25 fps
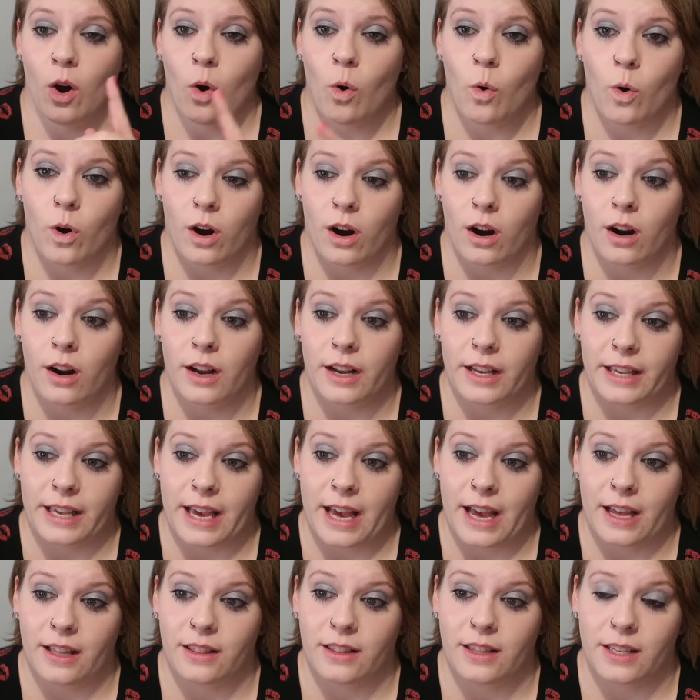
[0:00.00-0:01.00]
Or
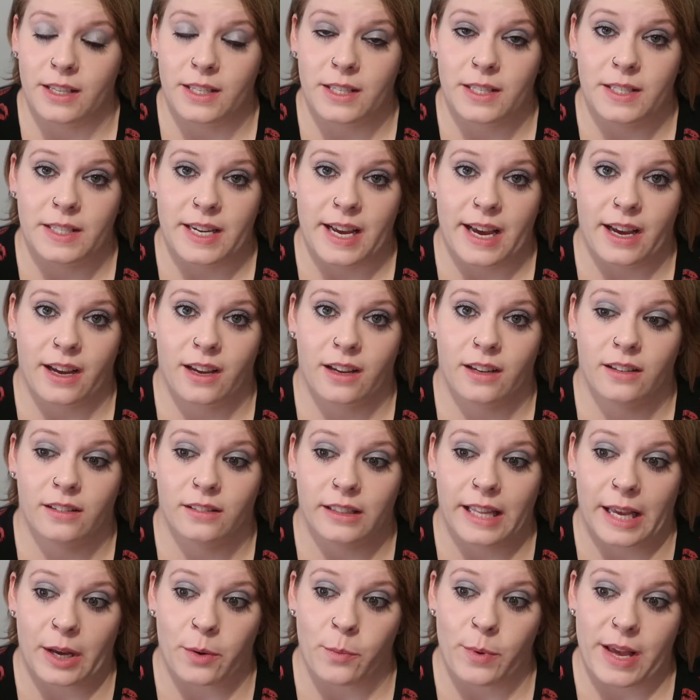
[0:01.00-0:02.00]
get the stick
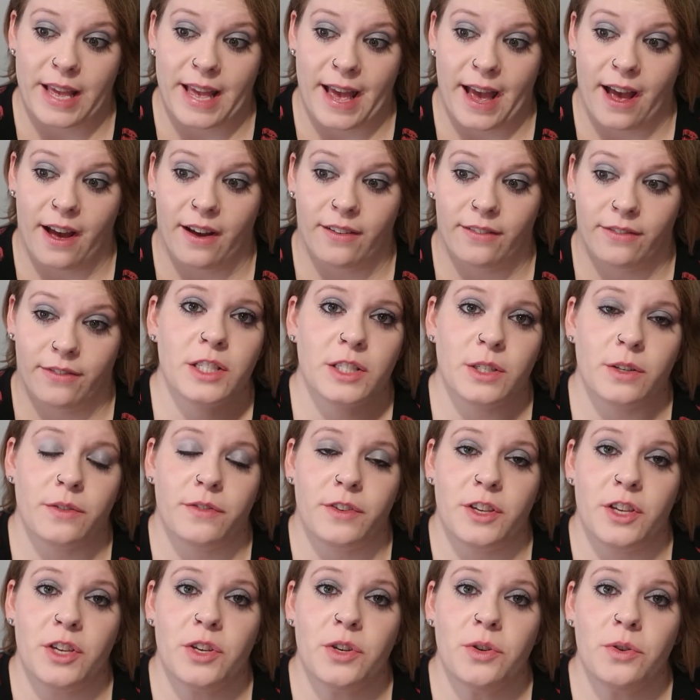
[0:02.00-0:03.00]
like we have. So
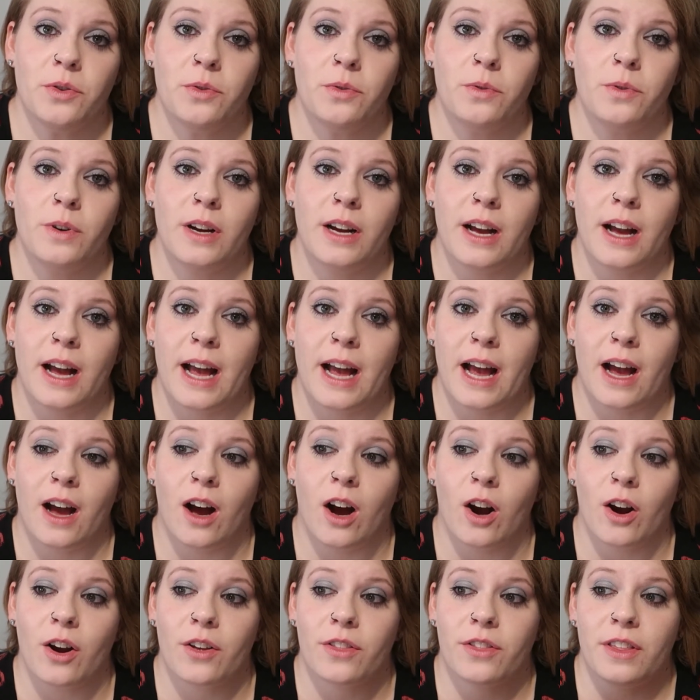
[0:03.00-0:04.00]
if you
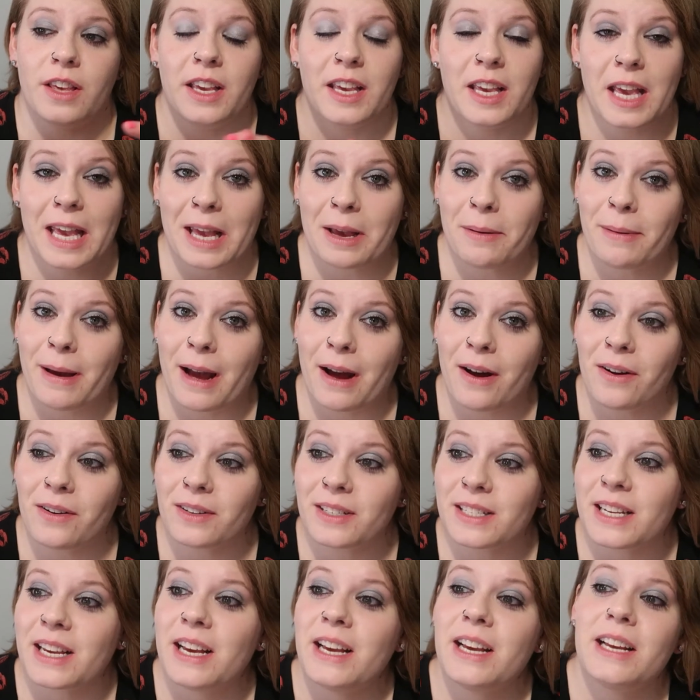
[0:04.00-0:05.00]
are thinking
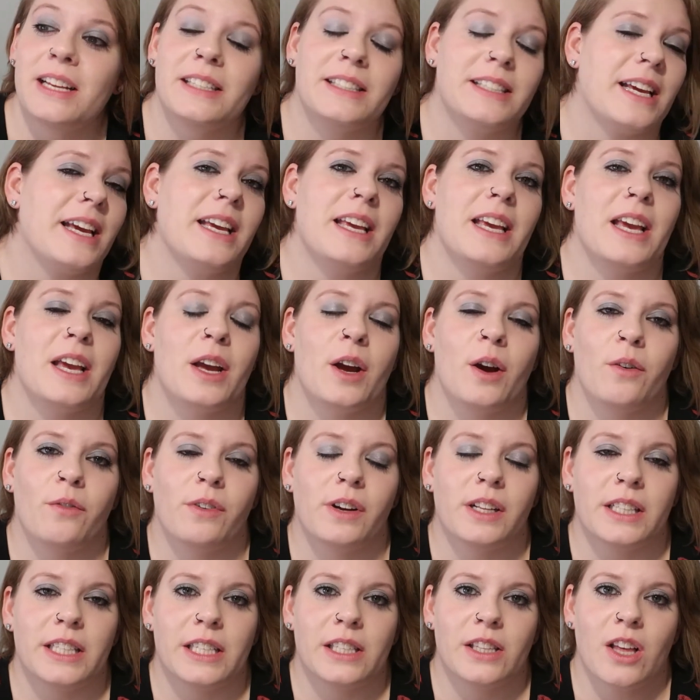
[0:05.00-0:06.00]
about taking a
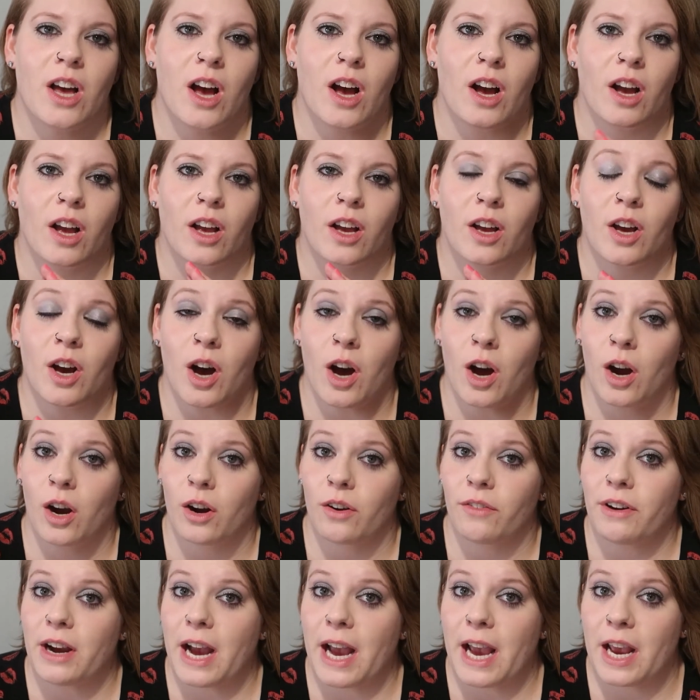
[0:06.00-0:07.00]
really long
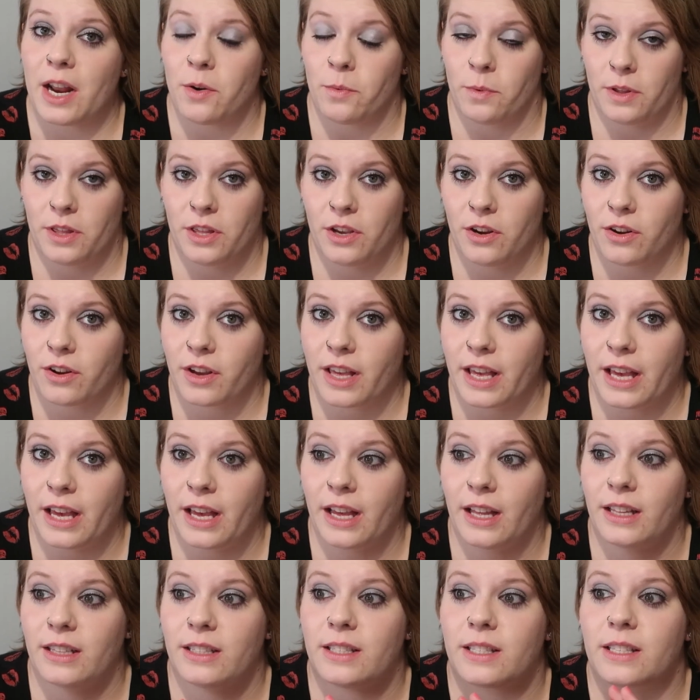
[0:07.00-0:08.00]
car ride with your
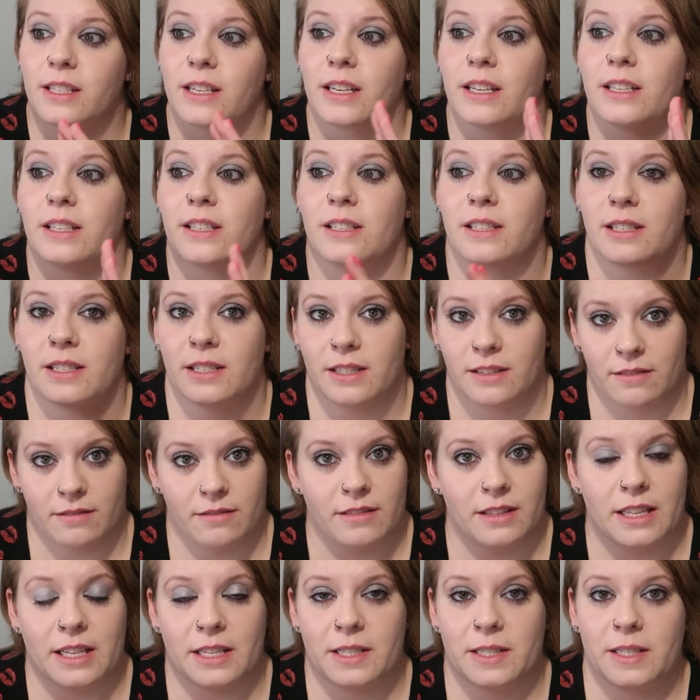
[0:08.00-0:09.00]
kids, because
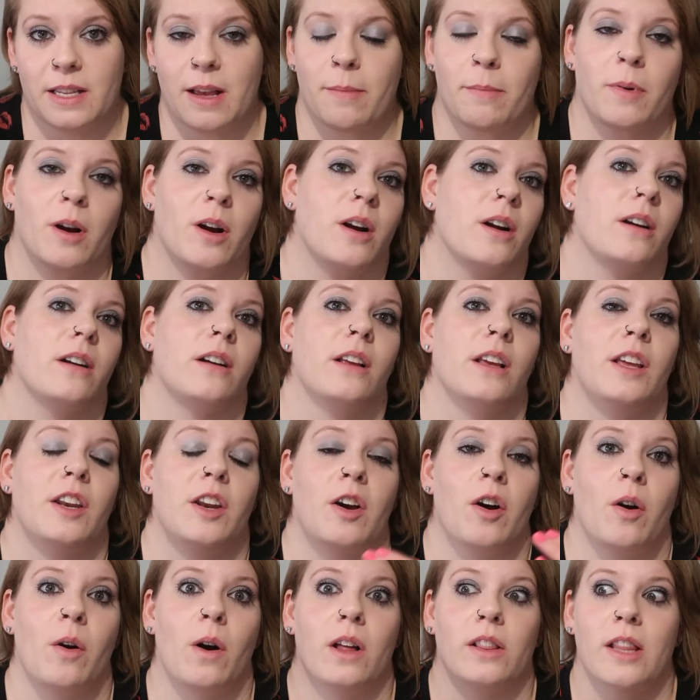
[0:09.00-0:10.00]
this summer, you
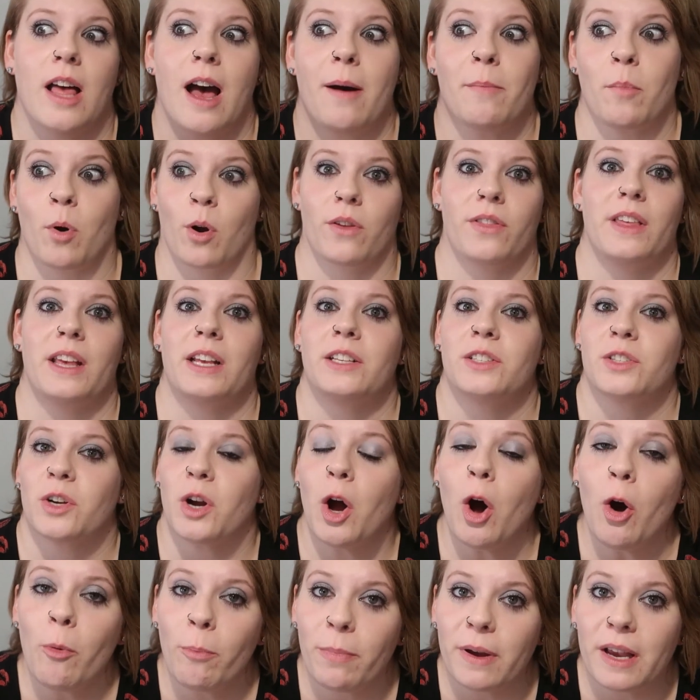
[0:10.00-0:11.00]
know, a lot more things
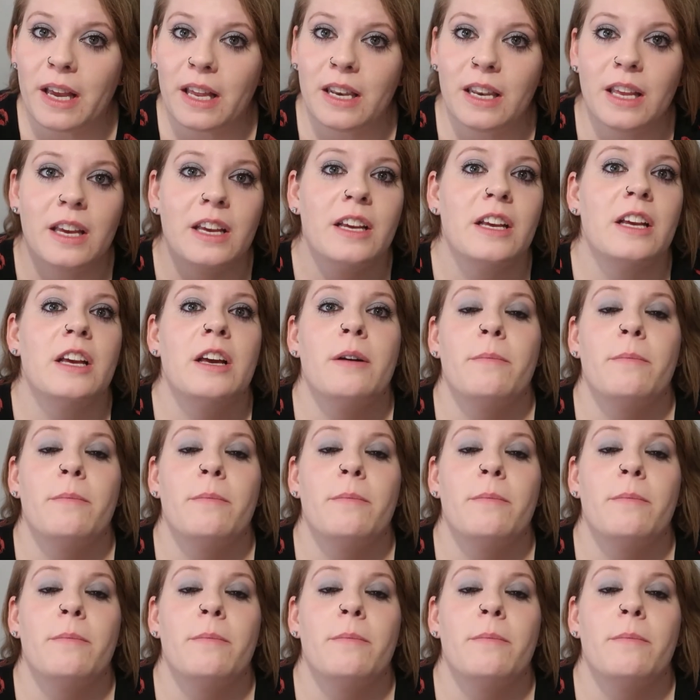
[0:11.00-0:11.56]
are open.